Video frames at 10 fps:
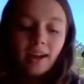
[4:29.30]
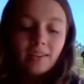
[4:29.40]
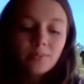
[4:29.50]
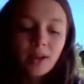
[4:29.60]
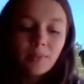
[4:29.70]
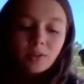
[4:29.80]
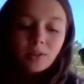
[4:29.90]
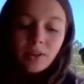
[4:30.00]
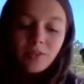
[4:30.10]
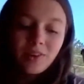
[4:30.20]
On September
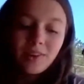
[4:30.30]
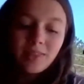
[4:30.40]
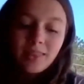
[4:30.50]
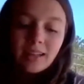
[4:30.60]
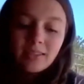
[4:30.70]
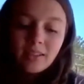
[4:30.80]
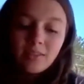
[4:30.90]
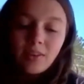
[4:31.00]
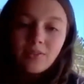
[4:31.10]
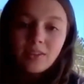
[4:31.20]
25,
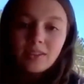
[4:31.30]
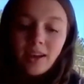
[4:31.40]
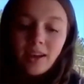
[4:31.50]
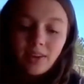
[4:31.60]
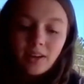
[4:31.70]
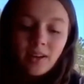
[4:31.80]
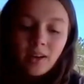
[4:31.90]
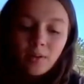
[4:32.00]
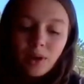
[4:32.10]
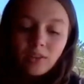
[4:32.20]
1957,
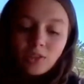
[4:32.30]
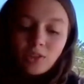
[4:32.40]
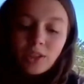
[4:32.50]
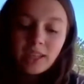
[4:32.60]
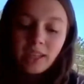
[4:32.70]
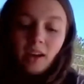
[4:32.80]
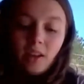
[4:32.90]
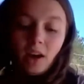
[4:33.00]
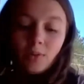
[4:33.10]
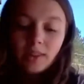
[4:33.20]
Brown Trickey,
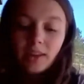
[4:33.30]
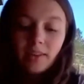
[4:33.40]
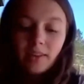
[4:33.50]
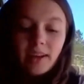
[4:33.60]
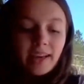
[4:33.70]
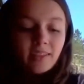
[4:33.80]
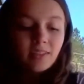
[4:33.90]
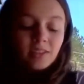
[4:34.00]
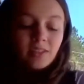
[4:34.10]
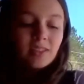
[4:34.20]
along with the other
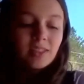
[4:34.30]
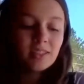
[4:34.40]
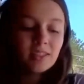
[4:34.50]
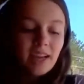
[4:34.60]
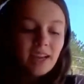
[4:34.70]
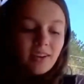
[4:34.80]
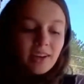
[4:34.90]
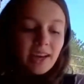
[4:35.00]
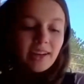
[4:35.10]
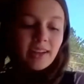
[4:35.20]
eight students,
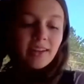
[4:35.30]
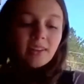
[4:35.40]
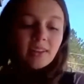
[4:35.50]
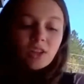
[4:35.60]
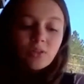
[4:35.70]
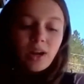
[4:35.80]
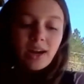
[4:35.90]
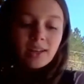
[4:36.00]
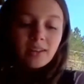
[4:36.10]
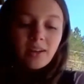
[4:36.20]
desegregated Little
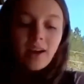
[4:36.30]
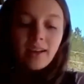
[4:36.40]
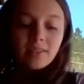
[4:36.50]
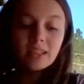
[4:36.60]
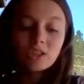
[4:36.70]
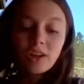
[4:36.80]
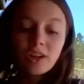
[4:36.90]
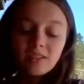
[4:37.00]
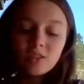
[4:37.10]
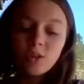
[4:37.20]
Rock Central
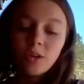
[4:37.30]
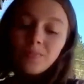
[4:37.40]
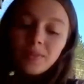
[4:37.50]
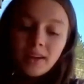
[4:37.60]
High School